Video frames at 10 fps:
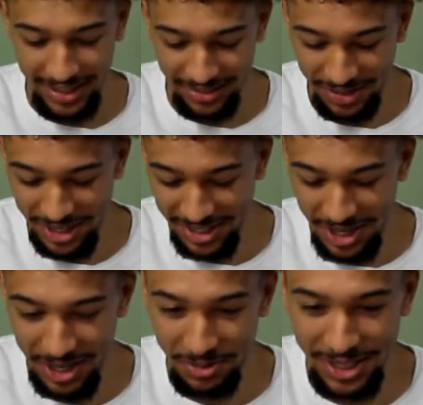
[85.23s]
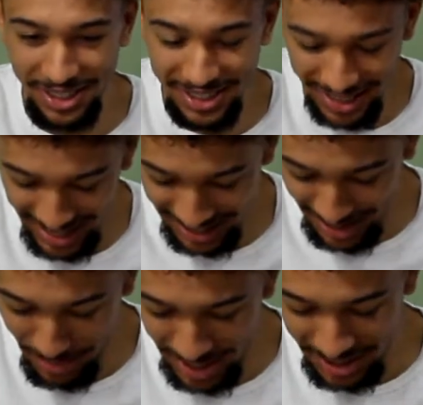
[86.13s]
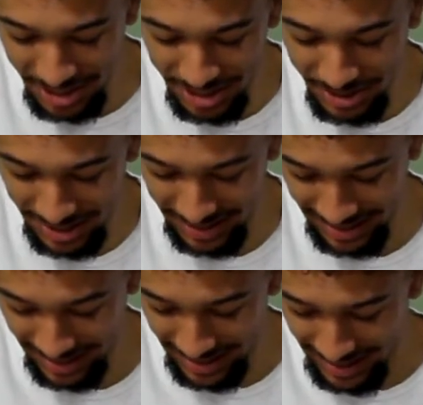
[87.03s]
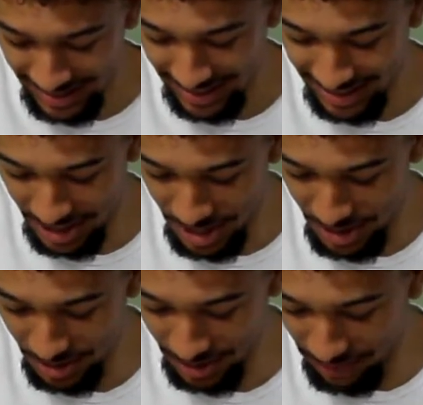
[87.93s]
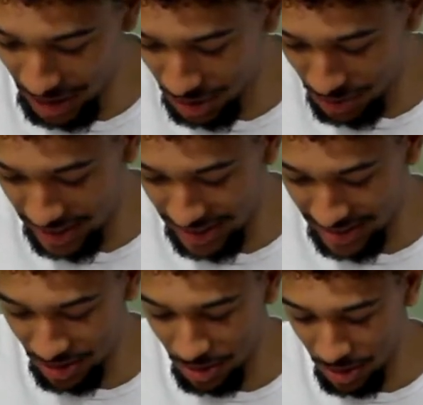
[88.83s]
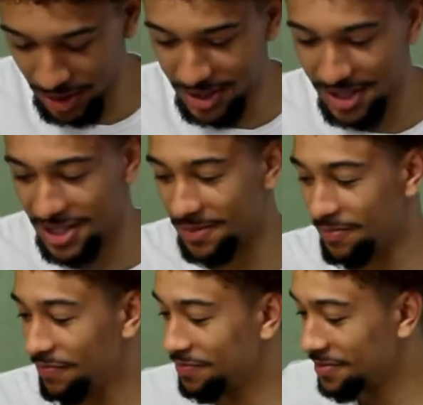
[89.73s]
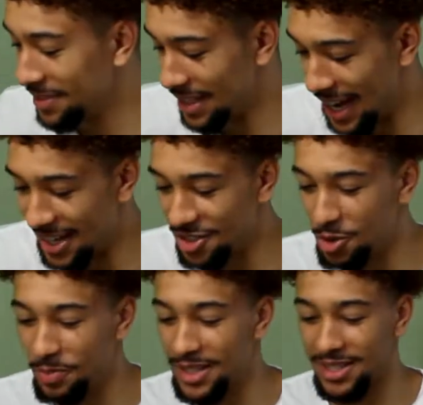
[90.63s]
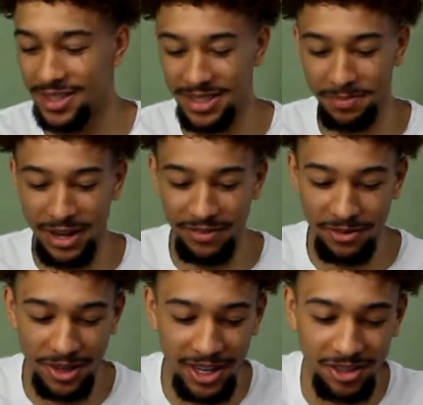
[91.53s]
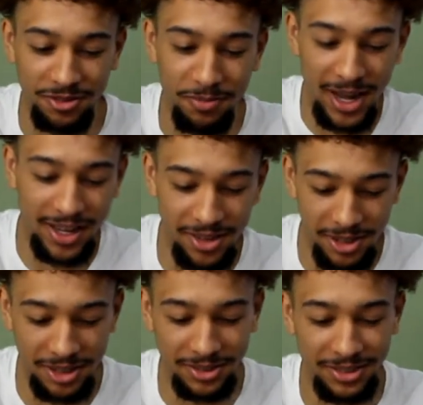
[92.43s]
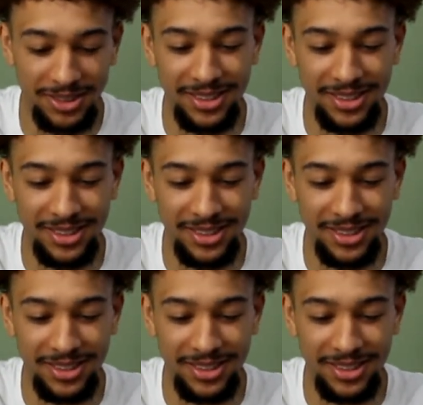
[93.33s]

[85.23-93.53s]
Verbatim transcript: If y'all saw what it looked like, y'all might know. So the first one is, of course, I had to scoop this because this is my favorite character from My Hero.